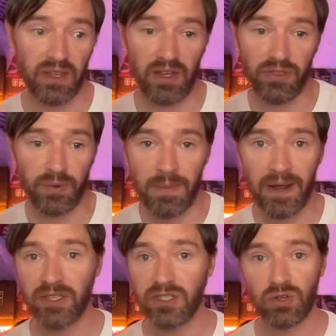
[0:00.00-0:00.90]
Three
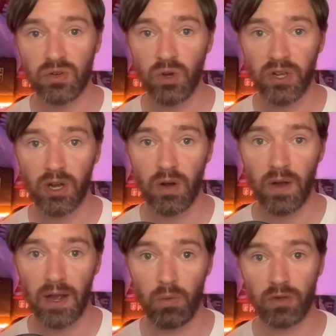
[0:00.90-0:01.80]
managers couldn't work
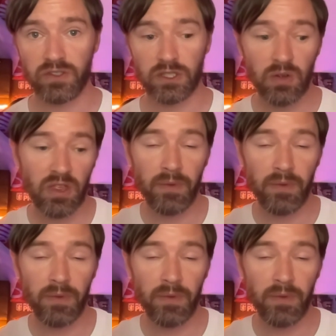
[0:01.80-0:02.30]
out what to do with him,